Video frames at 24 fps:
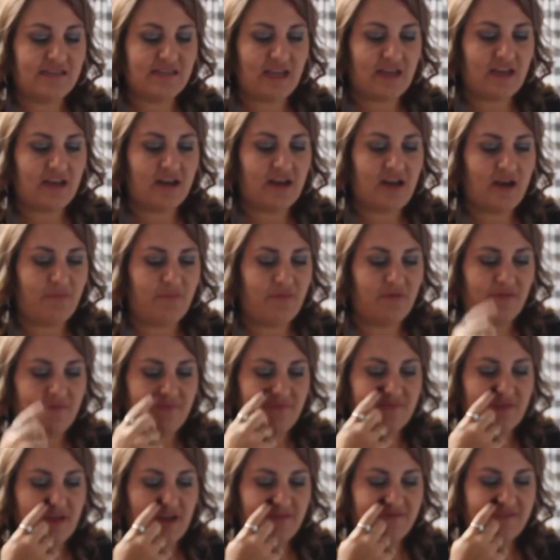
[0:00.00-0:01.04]
like a couple
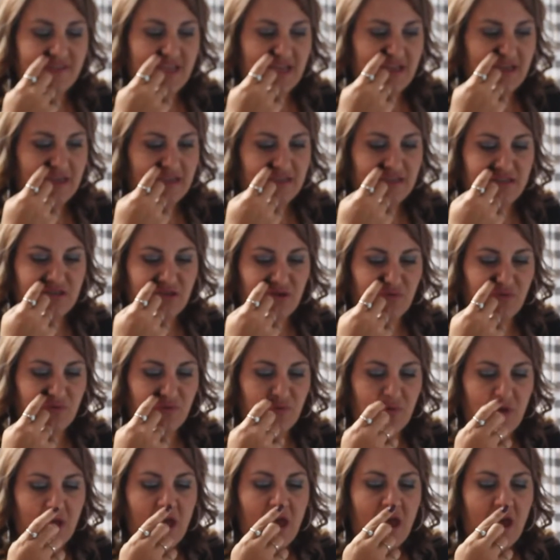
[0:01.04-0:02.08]
of seconds. So
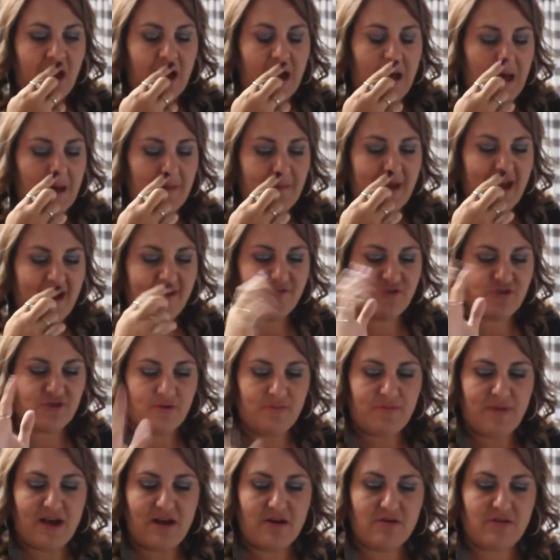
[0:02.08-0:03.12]
after
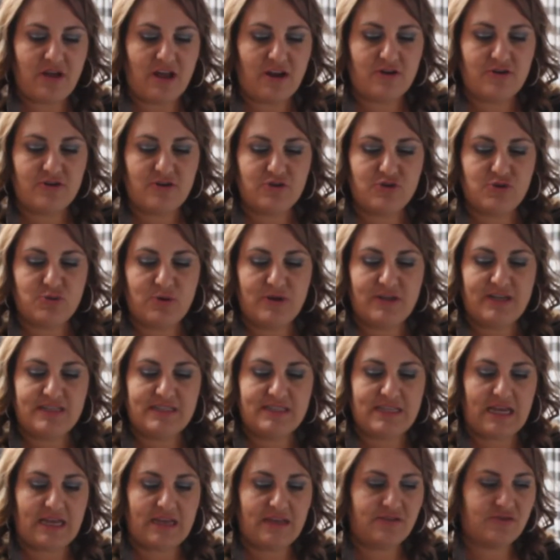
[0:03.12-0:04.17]
about, I don't know, 20
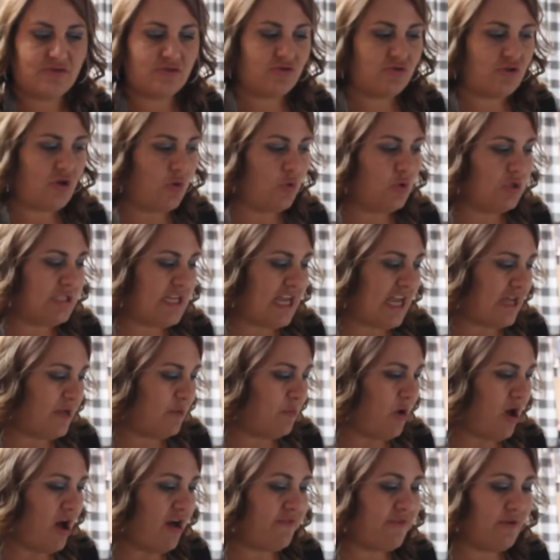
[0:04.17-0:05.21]
seconds or so, we'll take
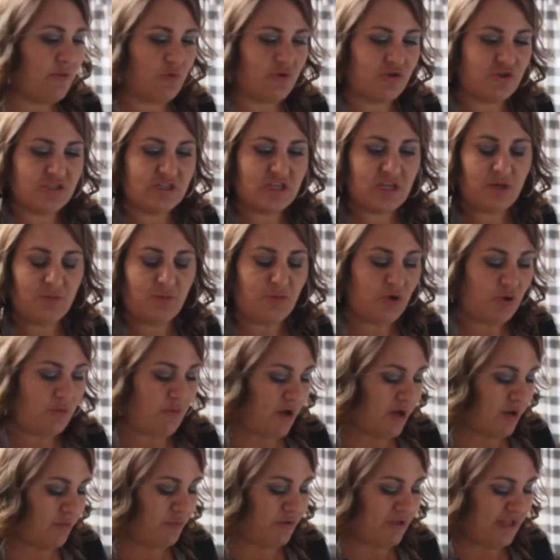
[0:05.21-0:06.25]
them off, and we're just going to put them
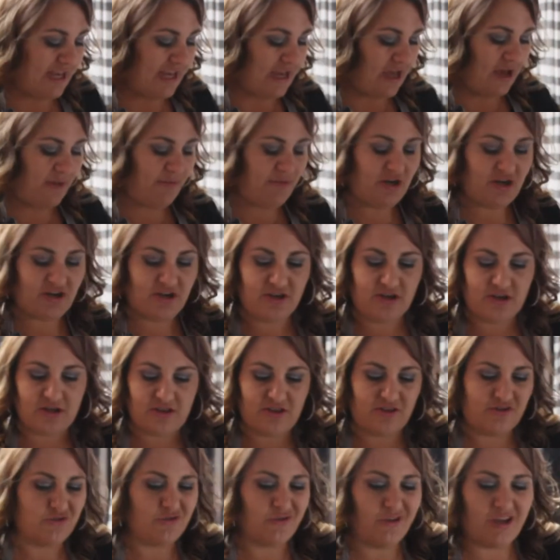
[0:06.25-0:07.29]
on a plate. I'm going to cook,
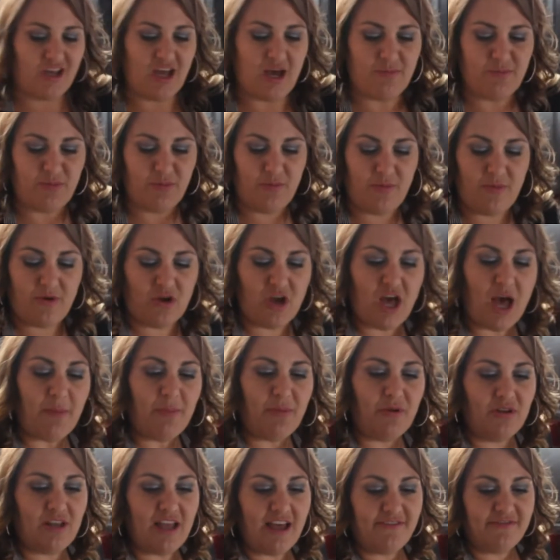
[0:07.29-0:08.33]
there's only a
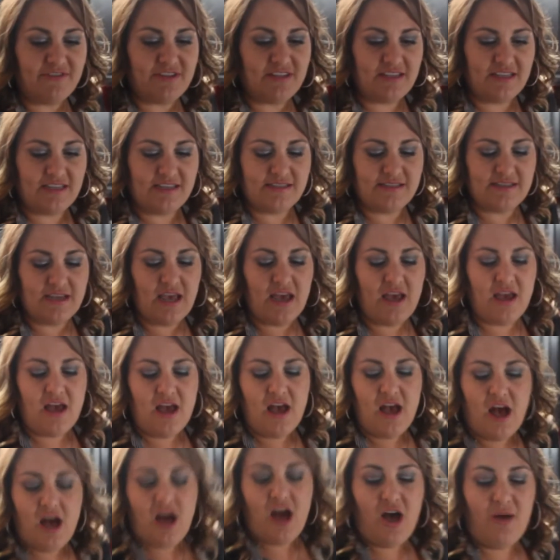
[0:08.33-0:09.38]
couple left in this,
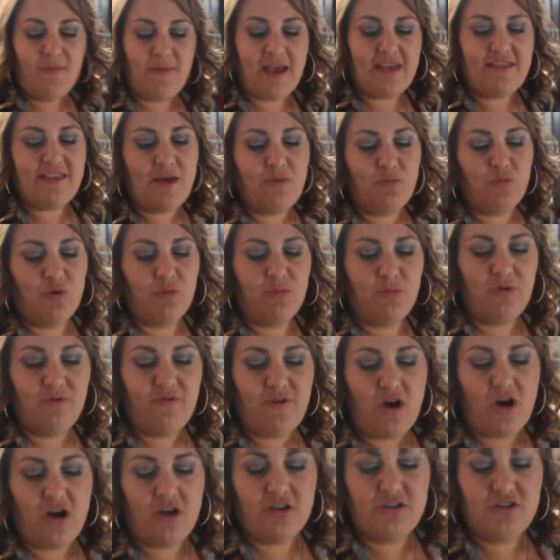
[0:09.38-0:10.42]
and then we'll move
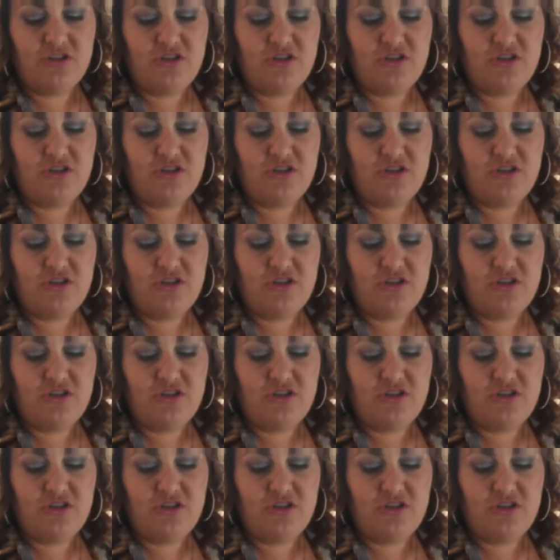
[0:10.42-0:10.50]
on